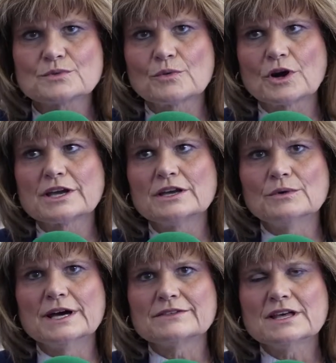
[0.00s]
we're working
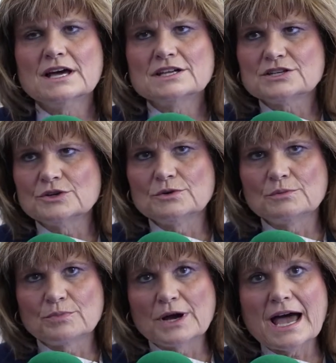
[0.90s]
with to
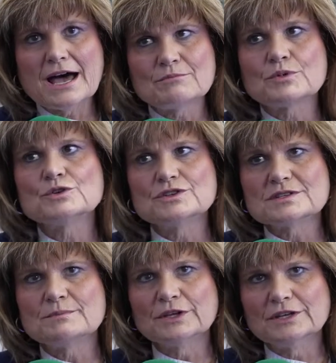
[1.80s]
have
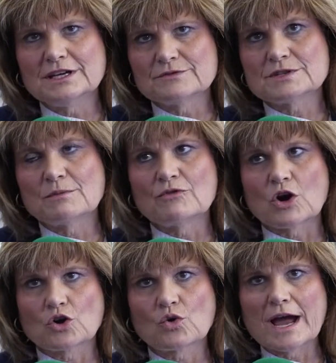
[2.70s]
producibility of some of
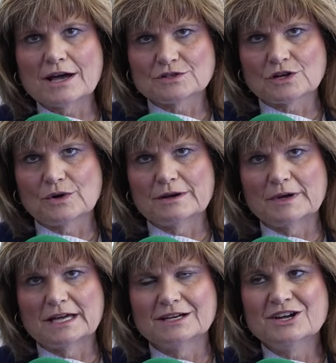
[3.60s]
our ground
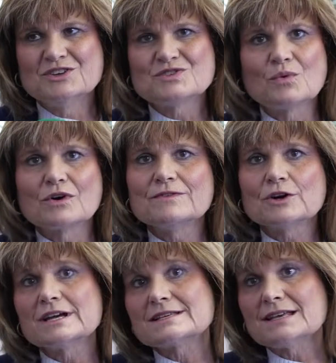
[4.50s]
equipment. So we're
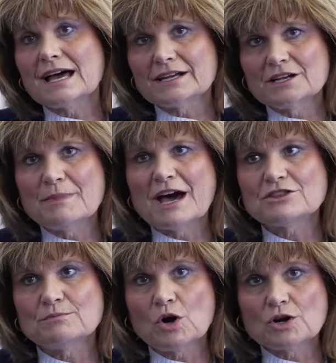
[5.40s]
very excited about
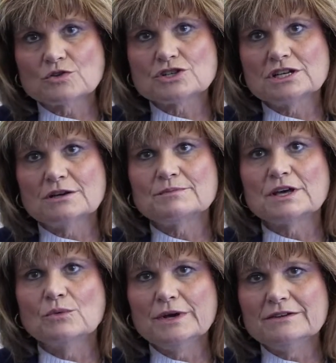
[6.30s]
the partnership
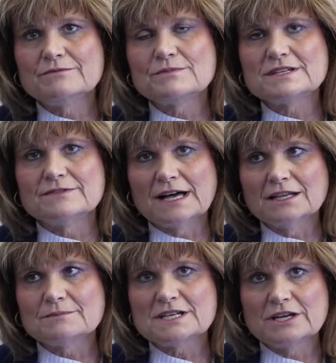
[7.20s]
that we've
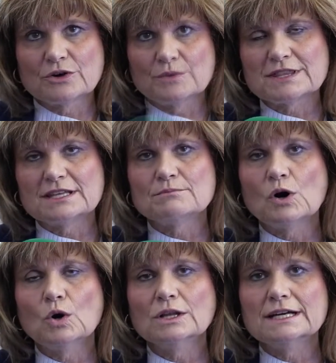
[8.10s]
developed here within
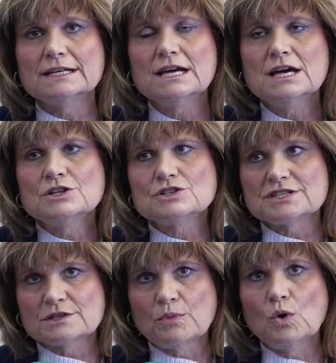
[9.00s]
Poland to
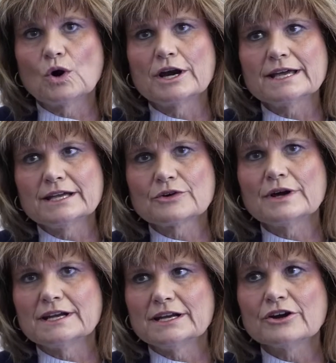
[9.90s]
support
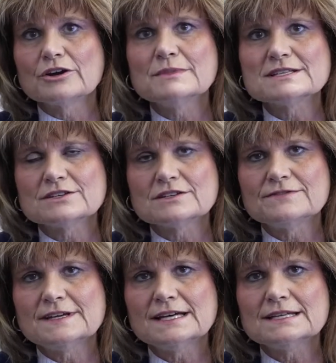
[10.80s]
integrated air and missile
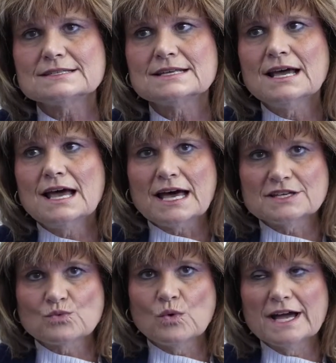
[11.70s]
defense,
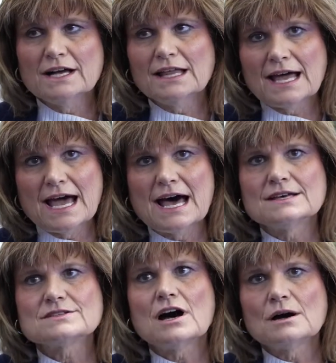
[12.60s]
as well
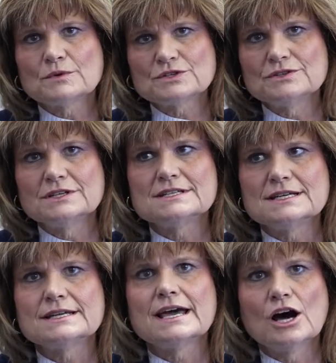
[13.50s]
as
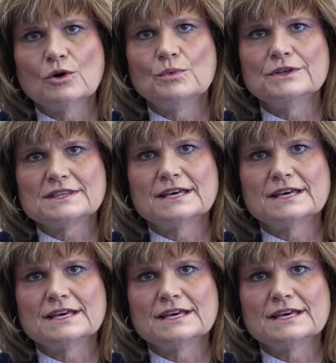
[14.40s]
opportunity to help with